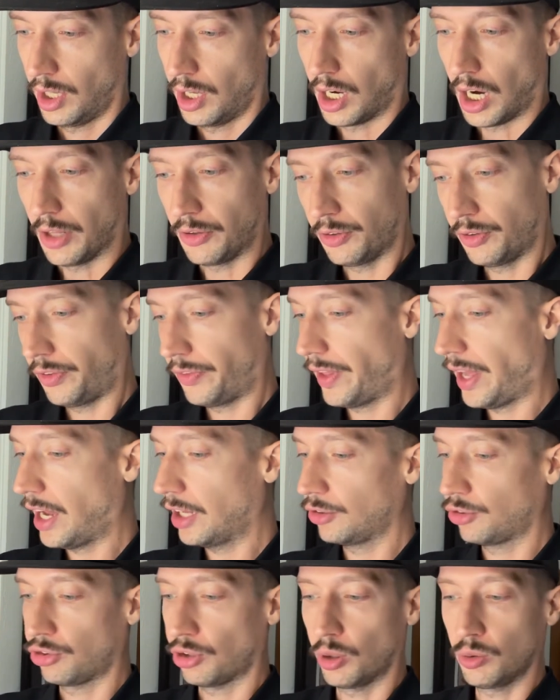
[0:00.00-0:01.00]
other than
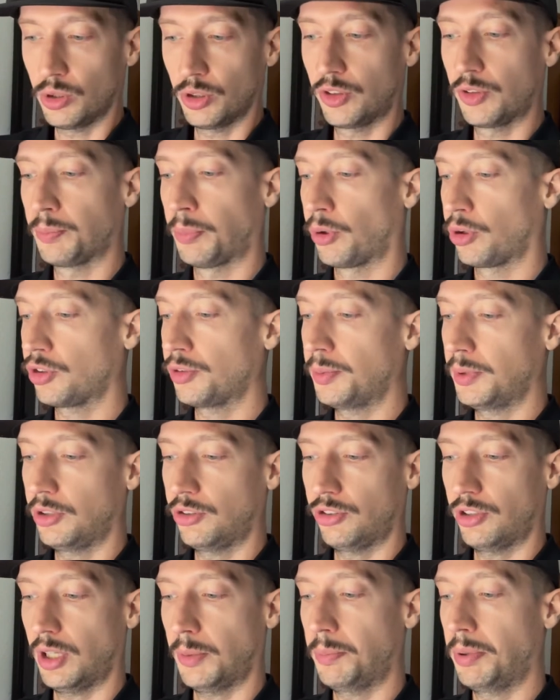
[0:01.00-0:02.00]
that, show good
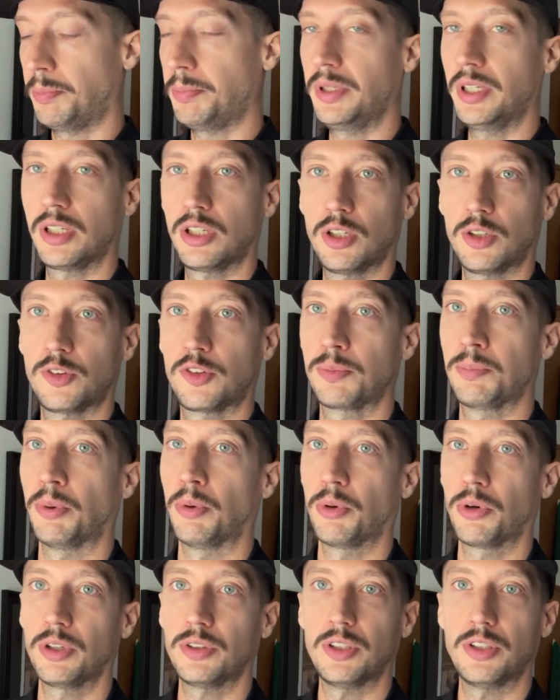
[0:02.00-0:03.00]
sportsmanship, be a good
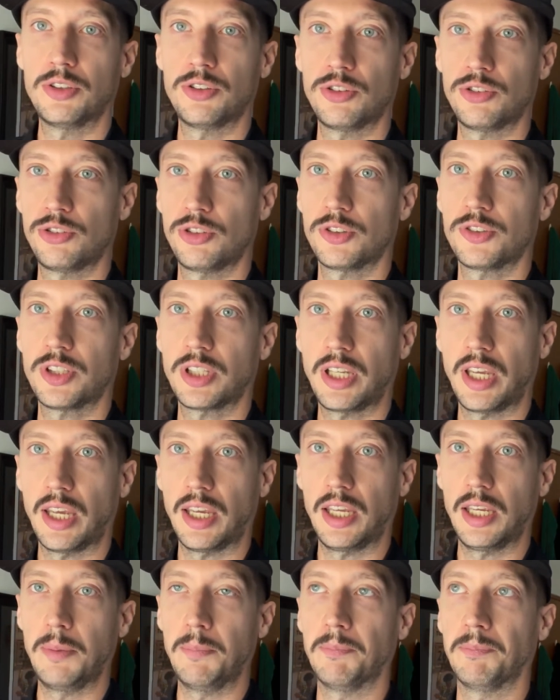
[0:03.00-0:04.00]
sport. This is just a
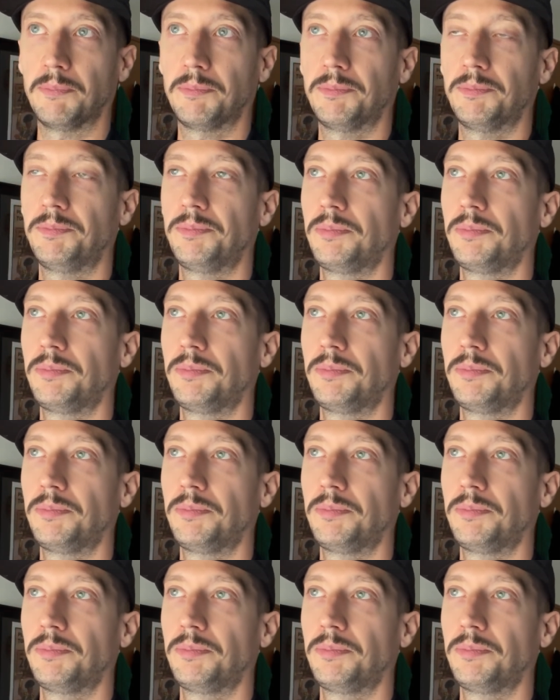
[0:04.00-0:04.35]
game.